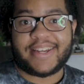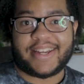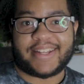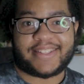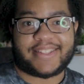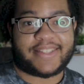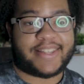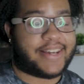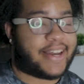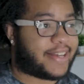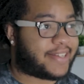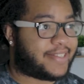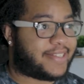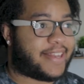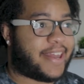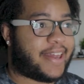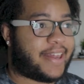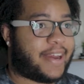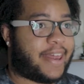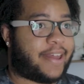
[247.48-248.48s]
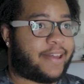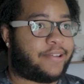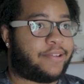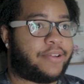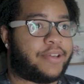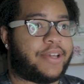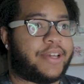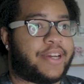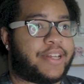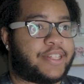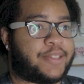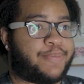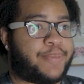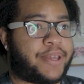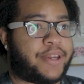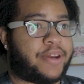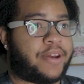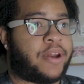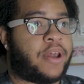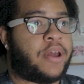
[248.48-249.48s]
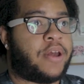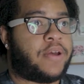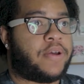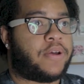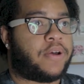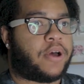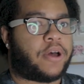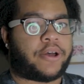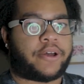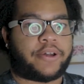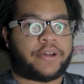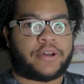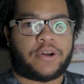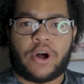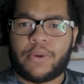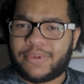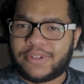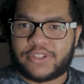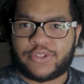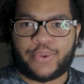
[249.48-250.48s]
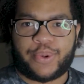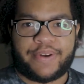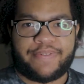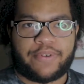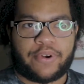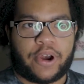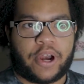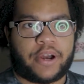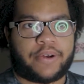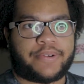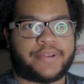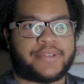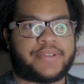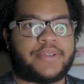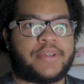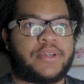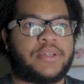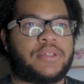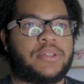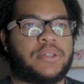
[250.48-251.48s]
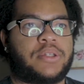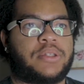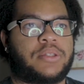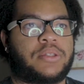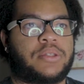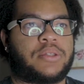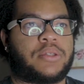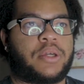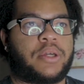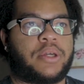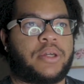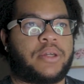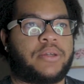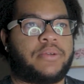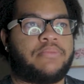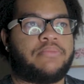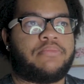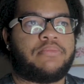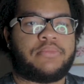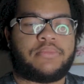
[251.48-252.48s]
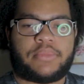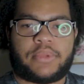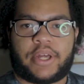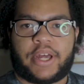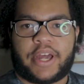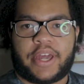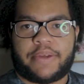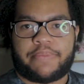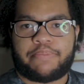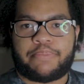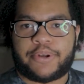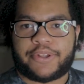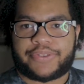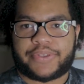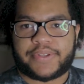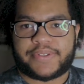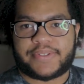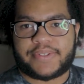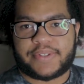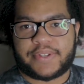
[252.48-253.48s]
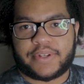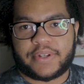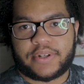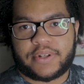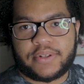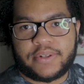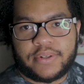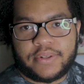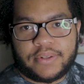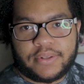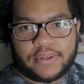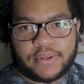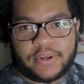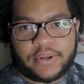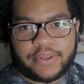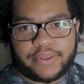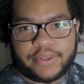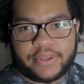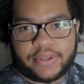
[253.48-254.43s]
It's the next day now, and it's been almost 24 hours since I put the seal on